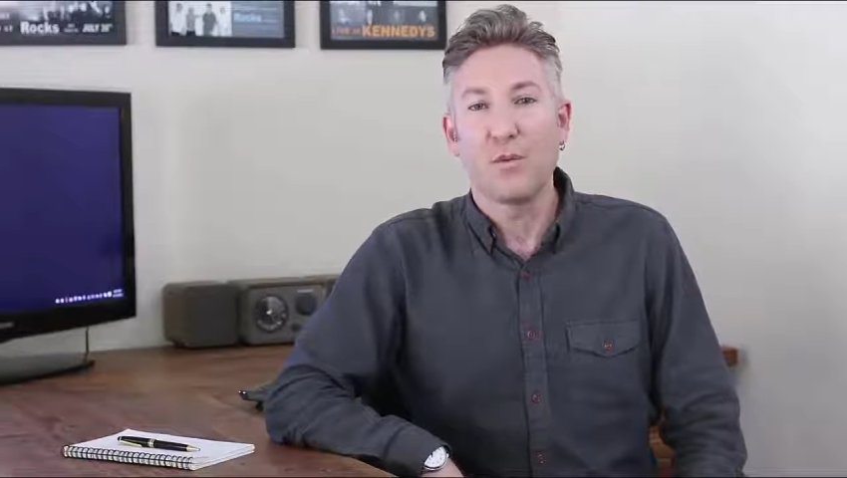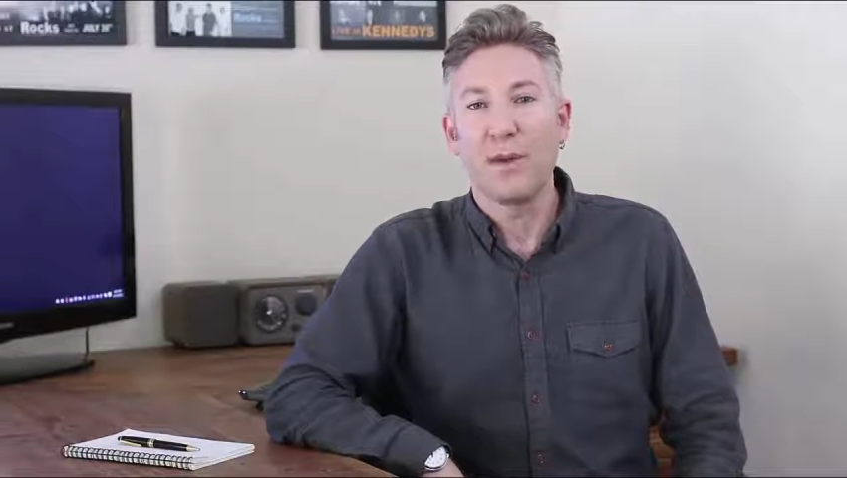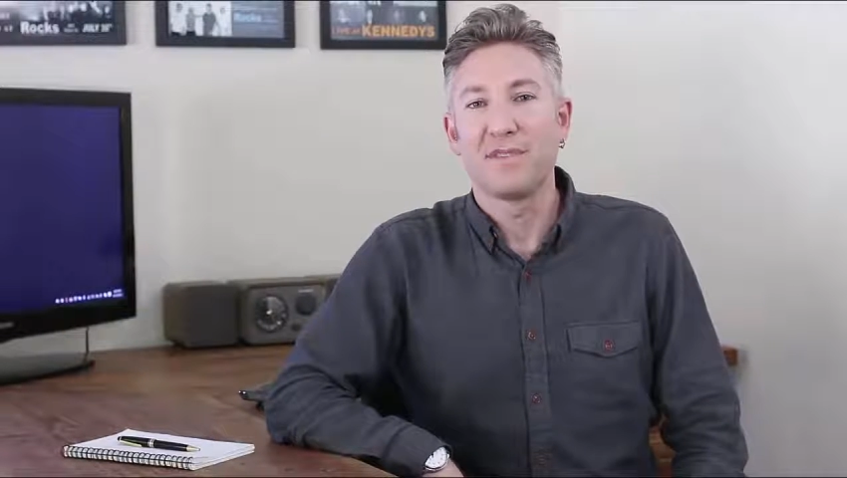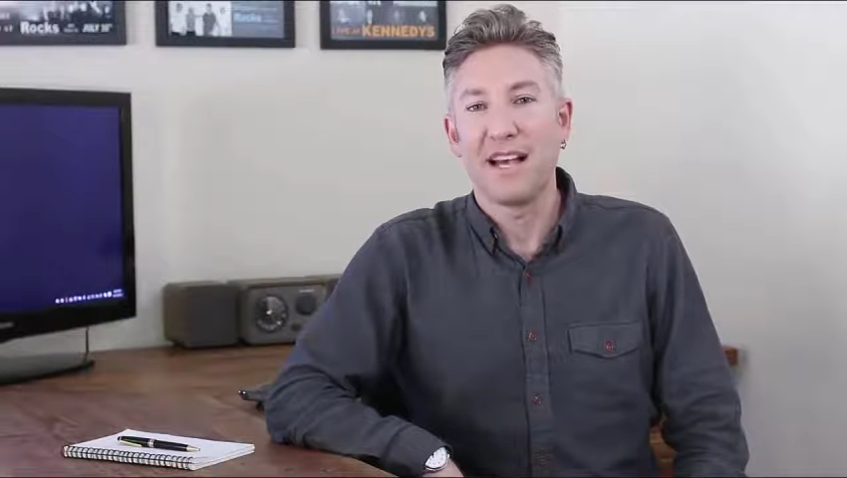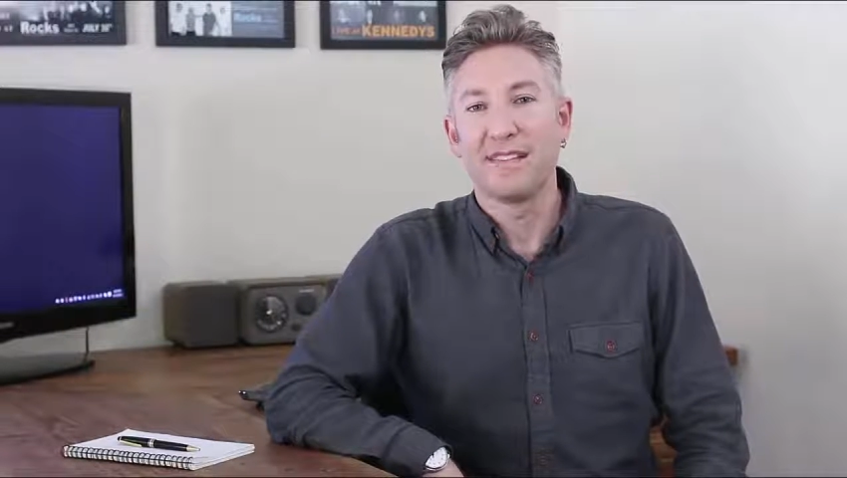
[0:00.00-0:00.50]

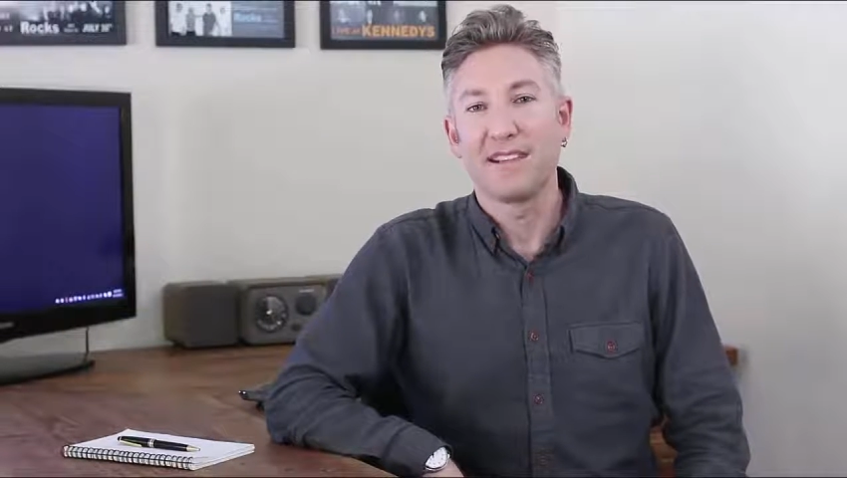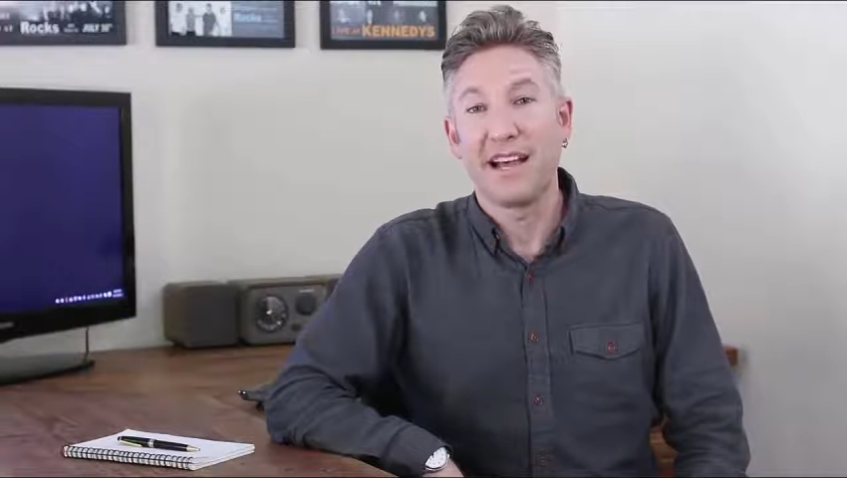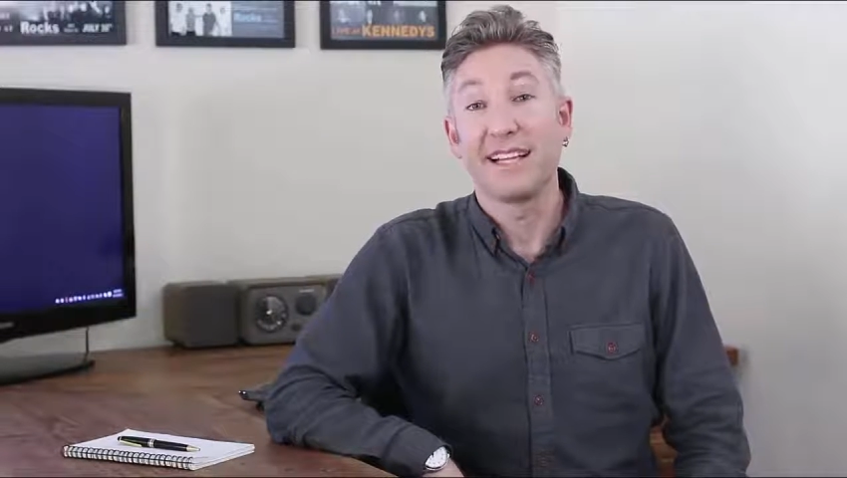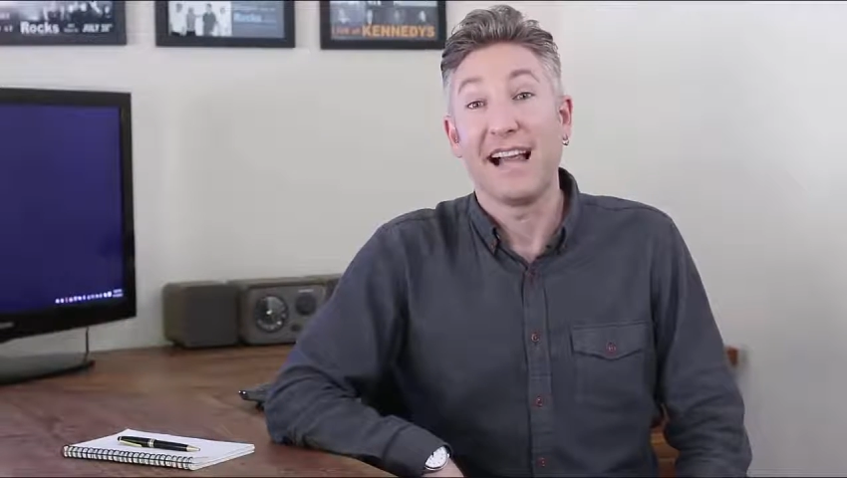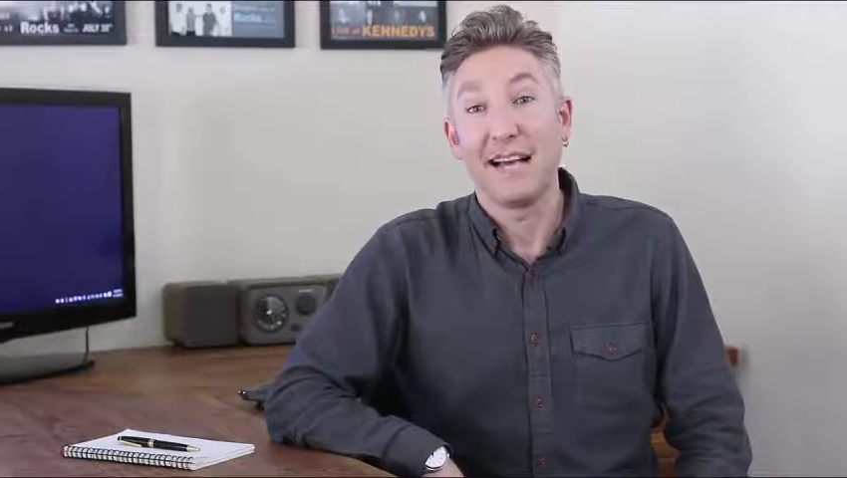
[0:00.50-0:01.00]
websites
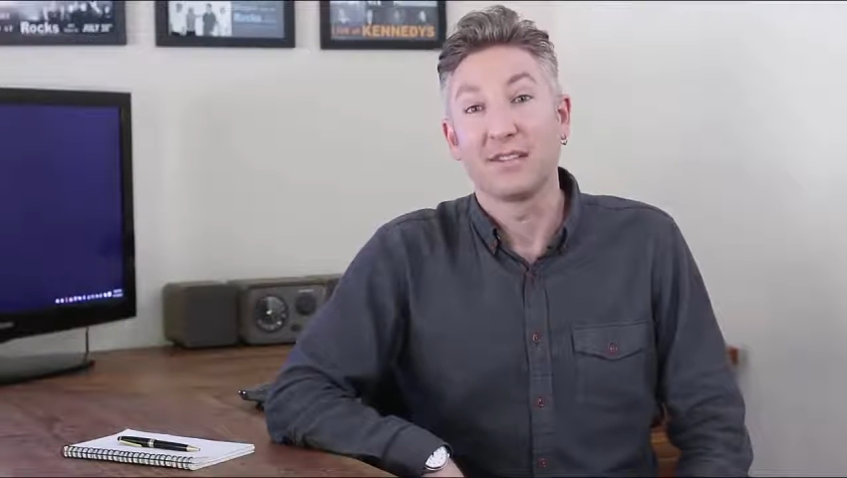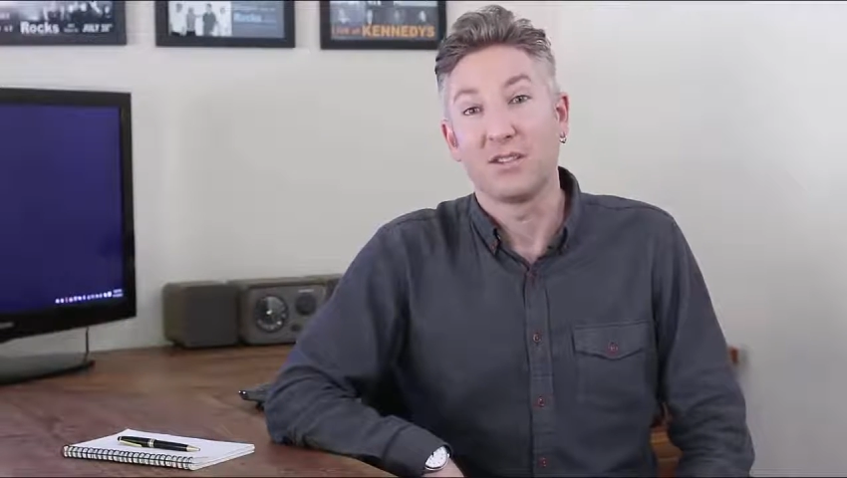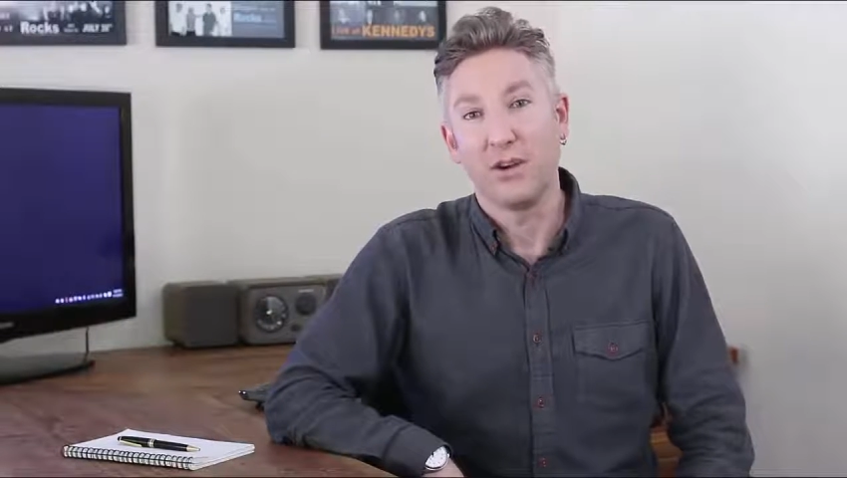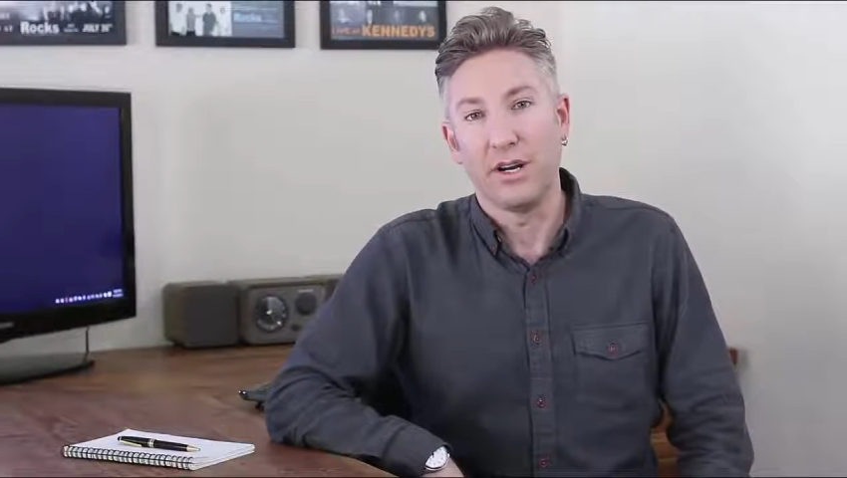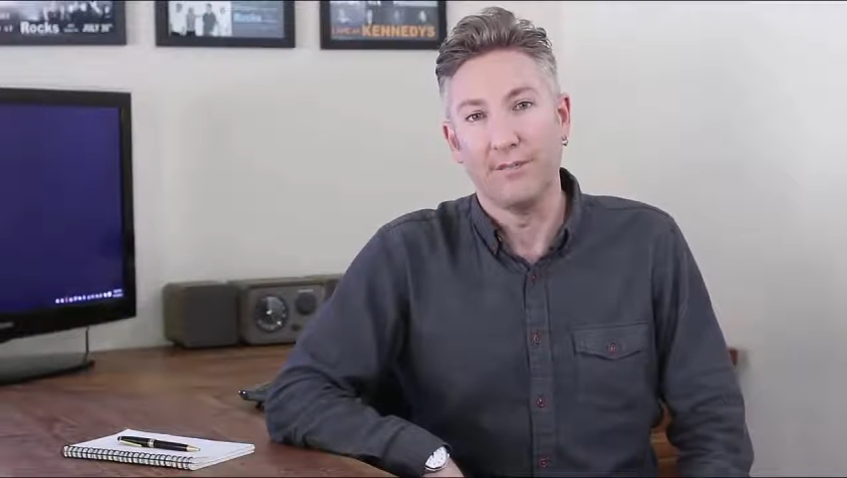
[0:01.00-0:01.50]
like
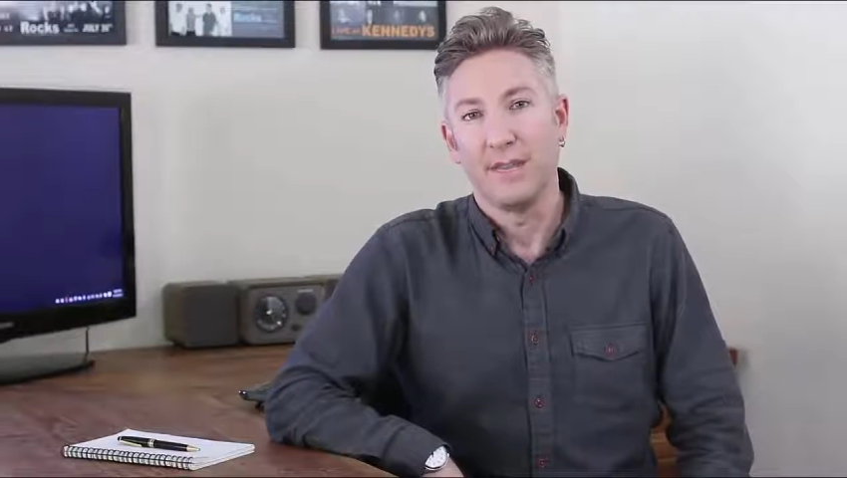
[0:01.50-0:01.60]
Glassdoor.